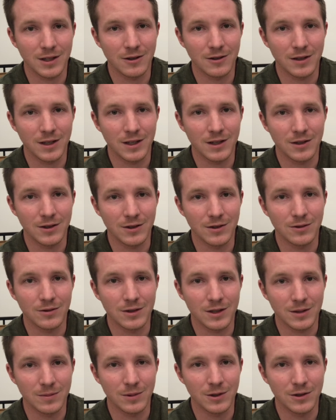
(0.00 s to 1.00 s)
you need to do
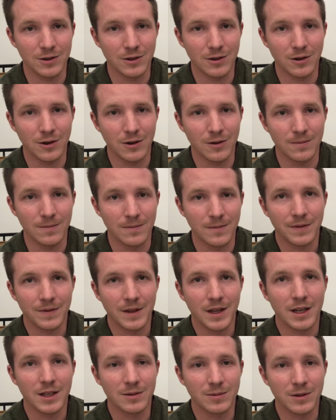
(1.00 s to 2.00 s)
to build your home,
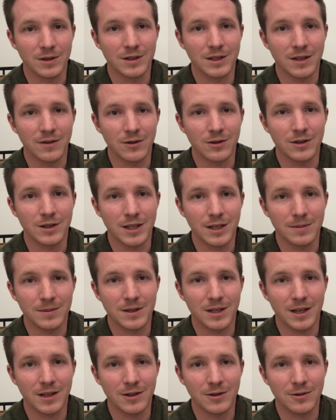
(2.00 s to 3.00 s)
as well as give you tips
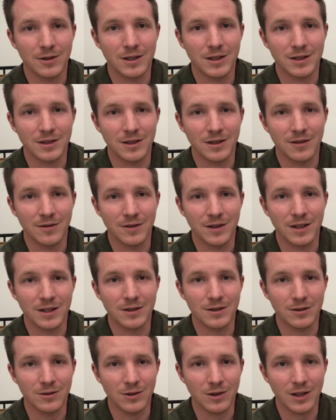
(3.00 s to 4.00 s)
and tricks of things
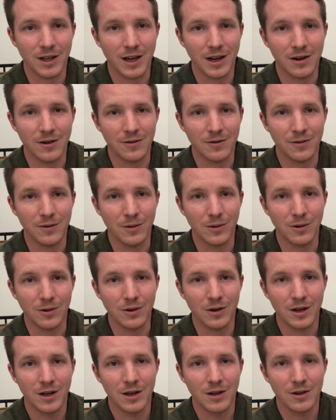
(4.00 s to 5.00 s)
to look out
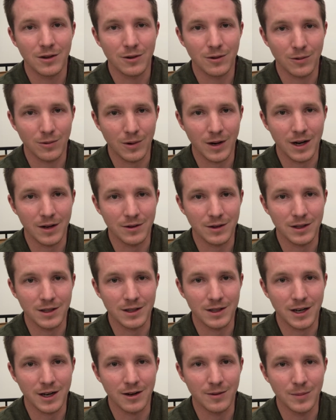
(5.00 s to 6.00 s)
for throughout the
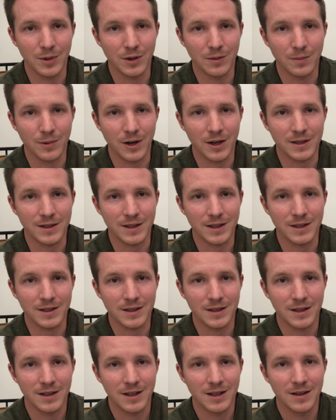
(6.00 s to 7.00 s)
entire build process.